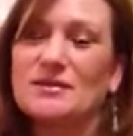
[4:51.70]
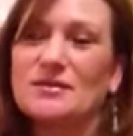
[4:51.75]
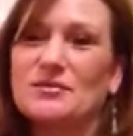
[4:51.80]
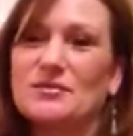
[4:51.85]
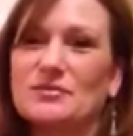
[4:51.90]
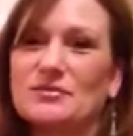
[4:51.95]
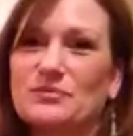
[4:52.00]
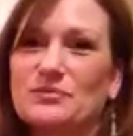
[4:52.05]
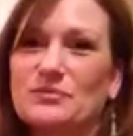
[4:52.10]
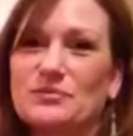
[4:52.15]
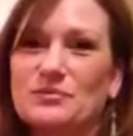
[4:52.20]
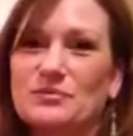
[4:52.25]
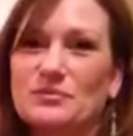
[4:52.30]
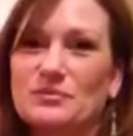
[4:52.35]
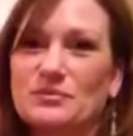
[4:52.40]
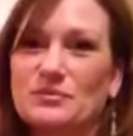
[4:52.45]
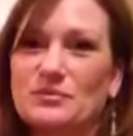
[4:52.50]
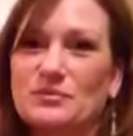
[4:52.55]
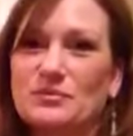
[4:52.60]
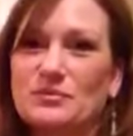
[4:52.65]

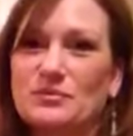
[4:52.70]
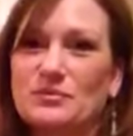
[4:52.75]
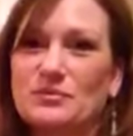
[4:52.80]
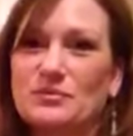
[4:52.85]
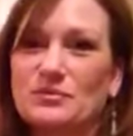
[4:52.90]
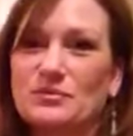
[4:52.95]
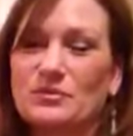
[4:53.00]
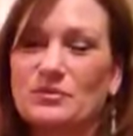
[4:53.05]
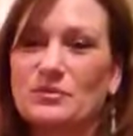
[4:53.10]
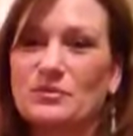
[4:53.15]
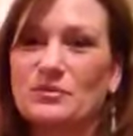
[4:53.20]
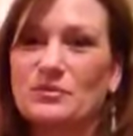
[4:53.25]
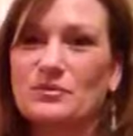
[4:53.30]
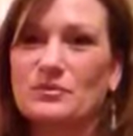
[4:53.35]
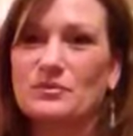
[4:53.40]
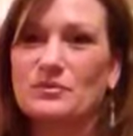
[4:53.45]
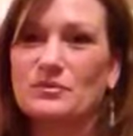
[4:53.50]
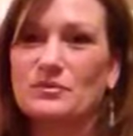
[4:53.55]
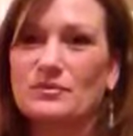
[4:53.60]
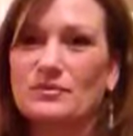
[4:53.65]

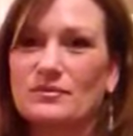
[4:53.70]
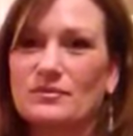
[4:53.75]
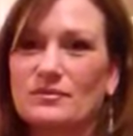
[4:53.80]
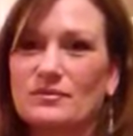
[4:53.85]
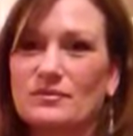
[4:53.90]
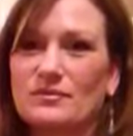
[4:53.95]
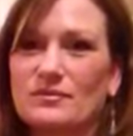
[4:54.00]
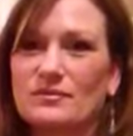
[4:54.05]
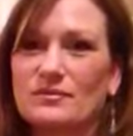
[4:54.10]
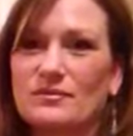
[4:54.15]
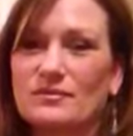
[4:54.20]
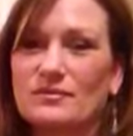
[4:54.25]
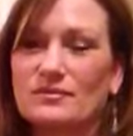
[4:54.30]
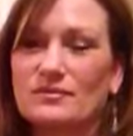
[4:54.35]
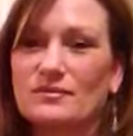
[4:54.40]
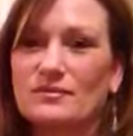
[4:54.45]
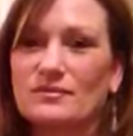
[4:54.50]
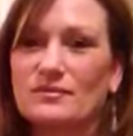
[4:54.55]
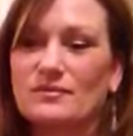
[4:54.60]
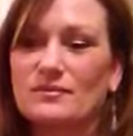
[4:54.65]

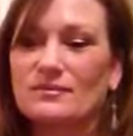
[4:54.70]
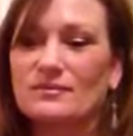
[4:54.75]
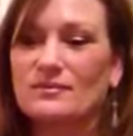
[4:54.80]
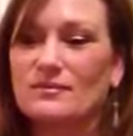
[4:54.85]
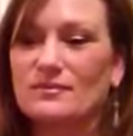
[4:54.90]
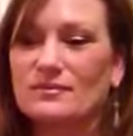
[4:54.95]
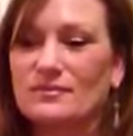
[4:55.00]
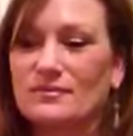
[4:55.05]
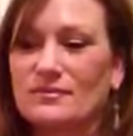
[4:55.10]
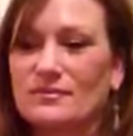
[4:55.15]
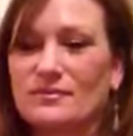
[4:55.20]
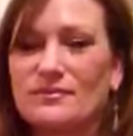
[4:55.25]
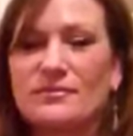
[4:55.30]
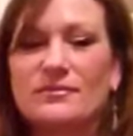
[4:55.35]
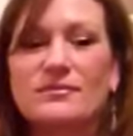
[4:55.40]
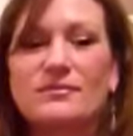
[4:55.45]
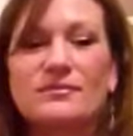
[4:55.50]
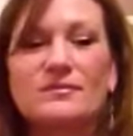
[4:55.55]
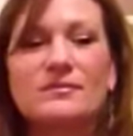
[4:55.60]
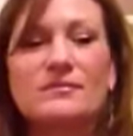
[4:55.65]

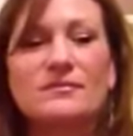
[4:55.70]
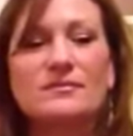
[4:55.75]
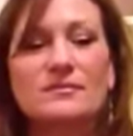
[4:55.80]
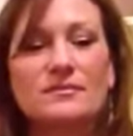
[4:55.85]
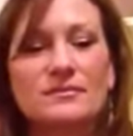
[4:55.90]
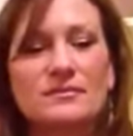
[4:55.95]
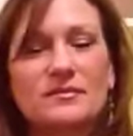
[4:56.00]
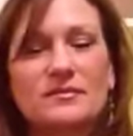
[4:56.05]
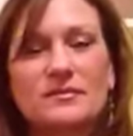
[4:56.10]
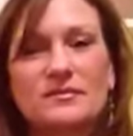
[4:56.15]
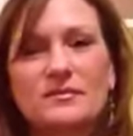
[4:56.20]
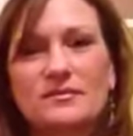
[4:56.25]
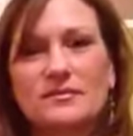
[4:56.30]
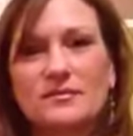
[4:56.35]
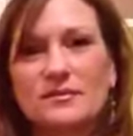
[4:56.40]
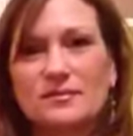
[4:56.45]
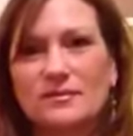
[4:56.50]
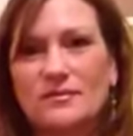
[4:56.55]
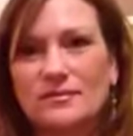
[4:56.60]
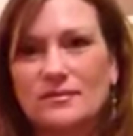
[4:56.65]

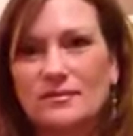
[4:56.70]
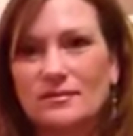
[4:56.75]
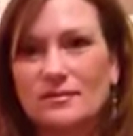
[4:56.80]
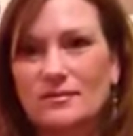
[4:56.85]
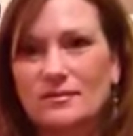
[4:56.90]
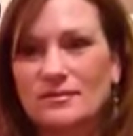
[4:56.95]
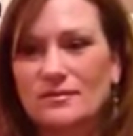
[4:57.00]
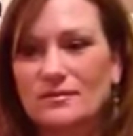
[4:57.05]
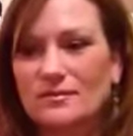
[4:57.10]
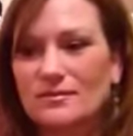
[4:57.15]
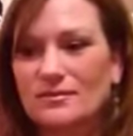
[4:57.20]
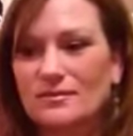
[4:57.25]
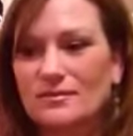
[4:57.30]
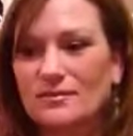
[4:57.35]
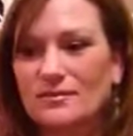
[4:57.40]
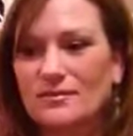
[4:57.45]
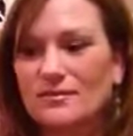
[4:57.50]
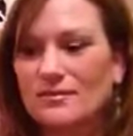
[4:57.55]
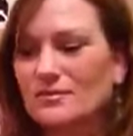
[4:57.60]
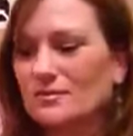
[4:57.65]

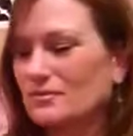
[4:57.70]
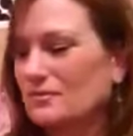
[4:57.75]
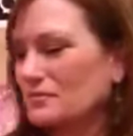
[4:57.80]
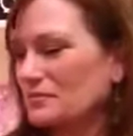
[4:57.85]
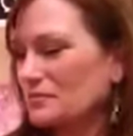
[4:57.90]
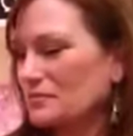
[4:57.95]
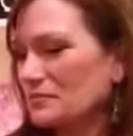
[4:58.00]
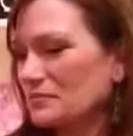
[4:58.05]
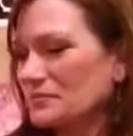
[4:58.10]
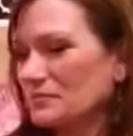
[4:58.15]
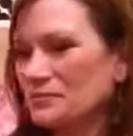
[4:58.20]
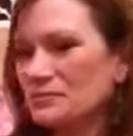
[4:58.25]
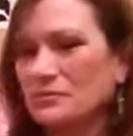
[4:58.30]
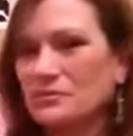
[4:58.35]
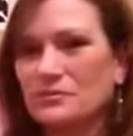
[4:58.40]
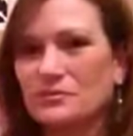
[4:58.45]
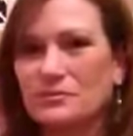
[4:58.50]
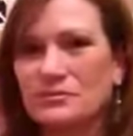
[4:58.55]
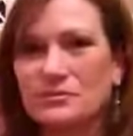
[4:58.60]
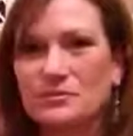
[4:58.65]

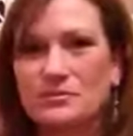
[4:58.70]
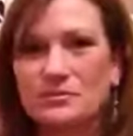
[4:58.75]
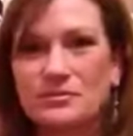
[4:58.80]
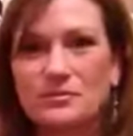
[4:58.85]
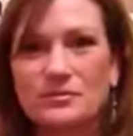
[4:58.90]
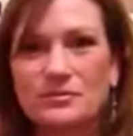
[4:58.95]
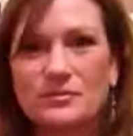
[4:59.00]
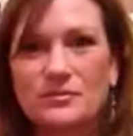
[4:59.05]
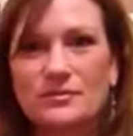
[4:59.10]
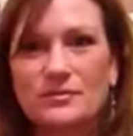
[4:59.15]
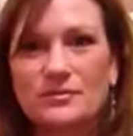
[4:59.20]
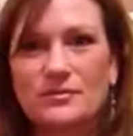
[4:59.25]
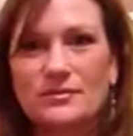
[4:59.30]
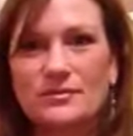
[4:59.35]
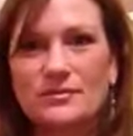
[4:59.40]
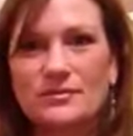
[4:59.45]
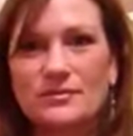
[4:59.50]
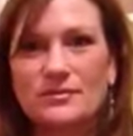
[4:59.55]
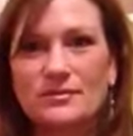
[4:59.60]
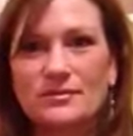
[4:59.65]
(not speaking)